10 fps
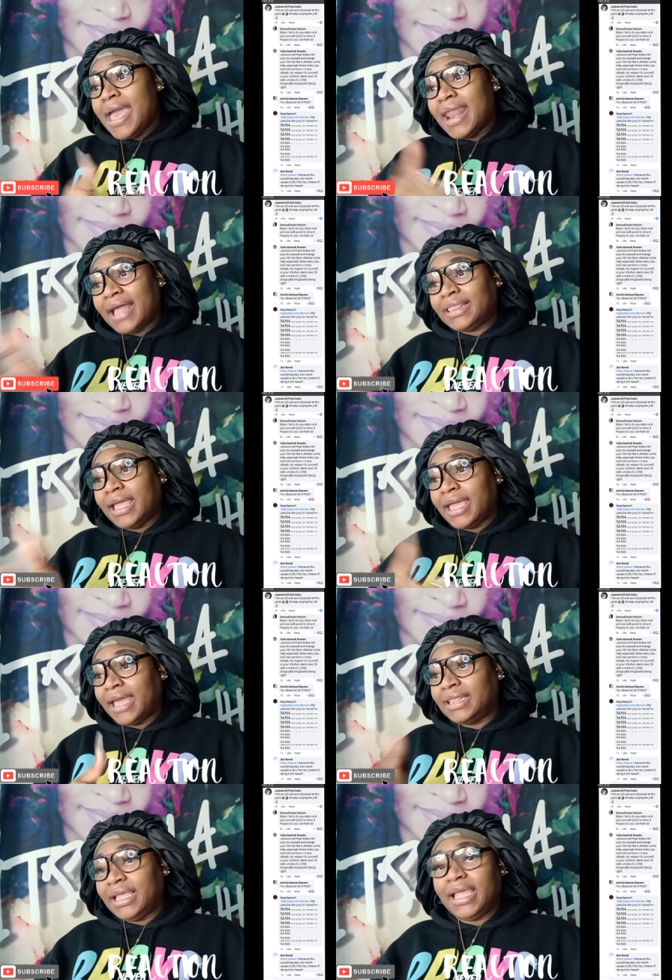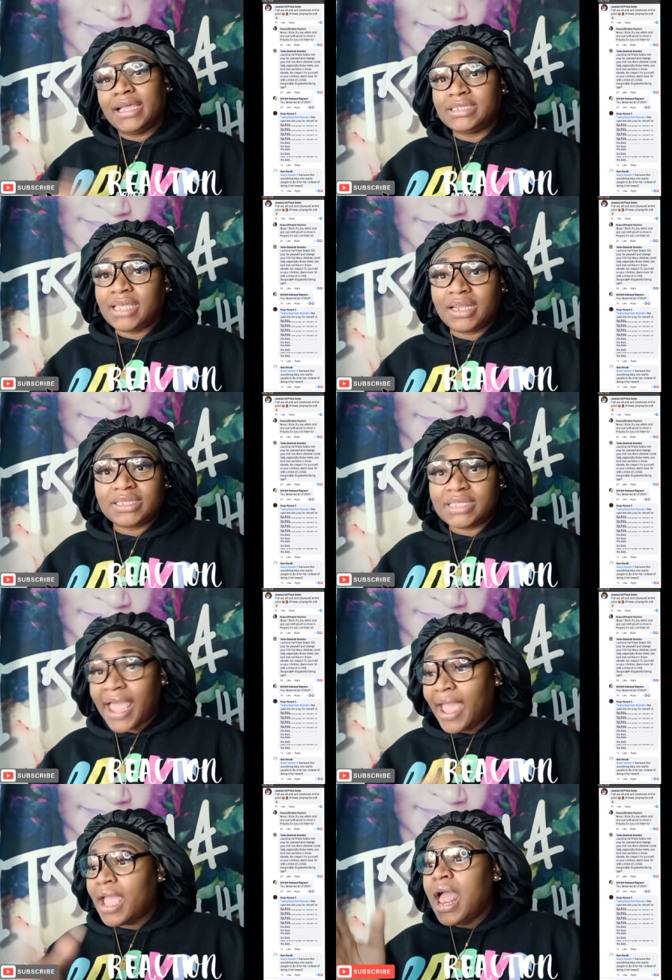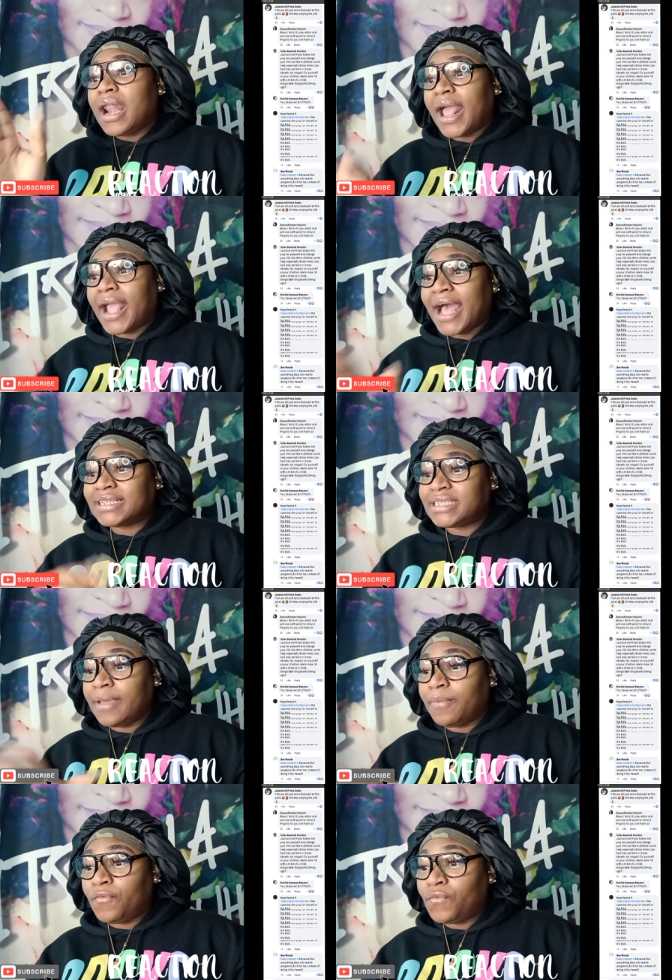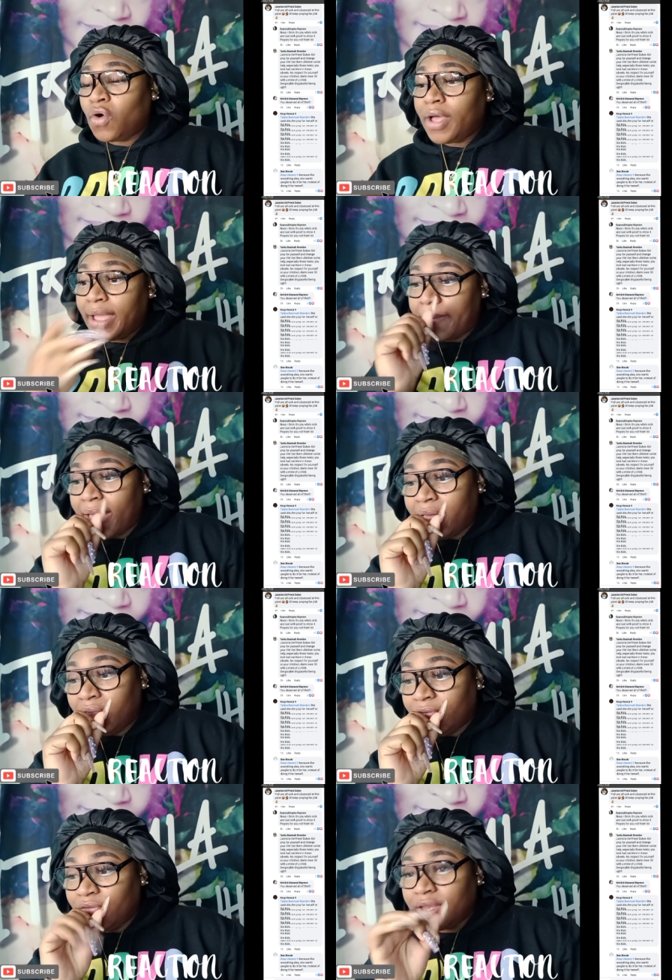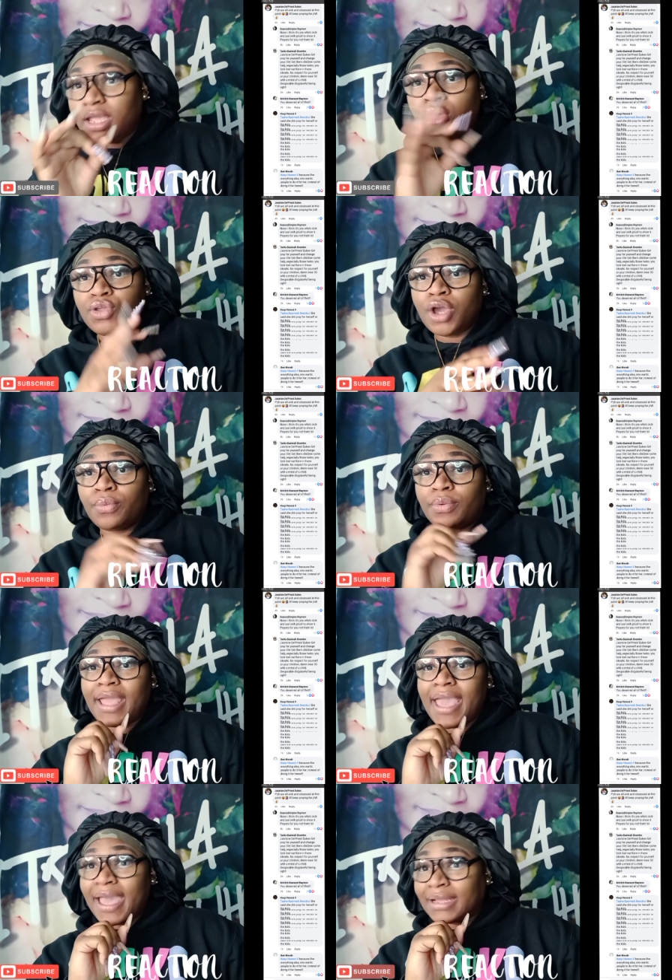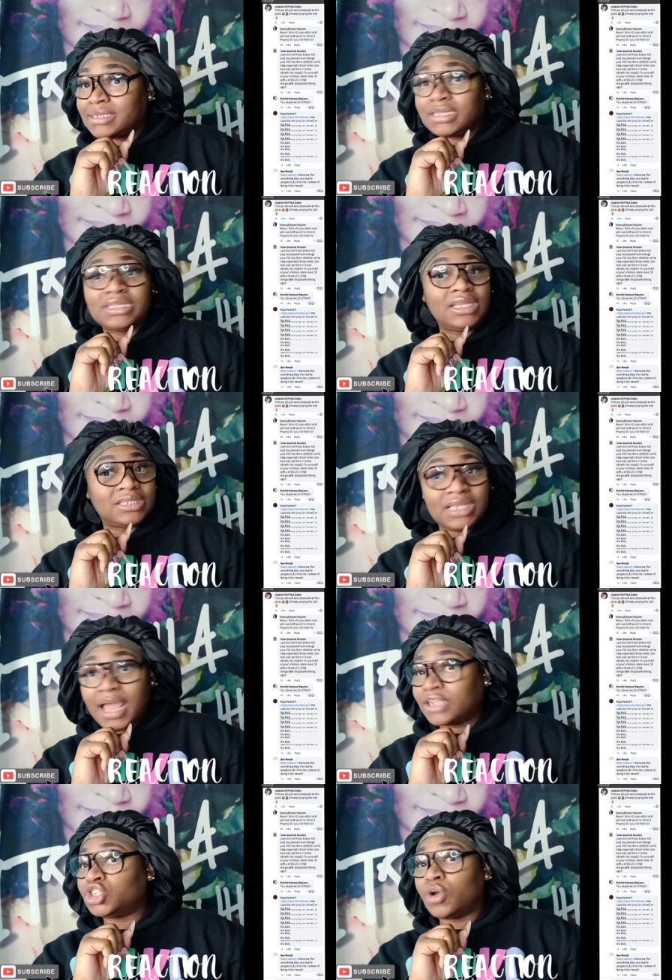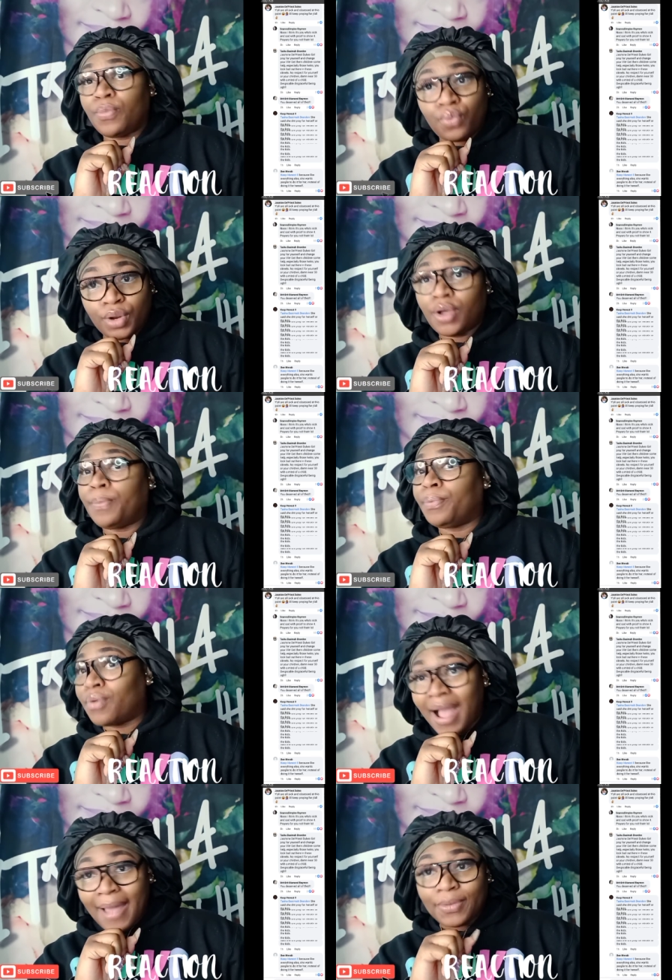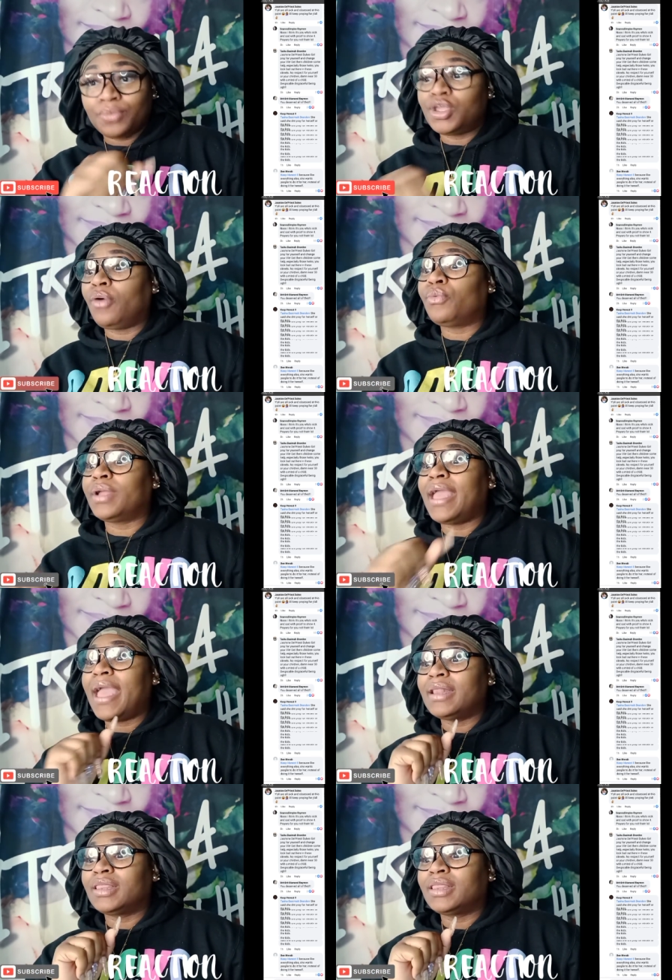And I think at the end of the day, like I said before in my other video, your reactors is not your real problem. Your re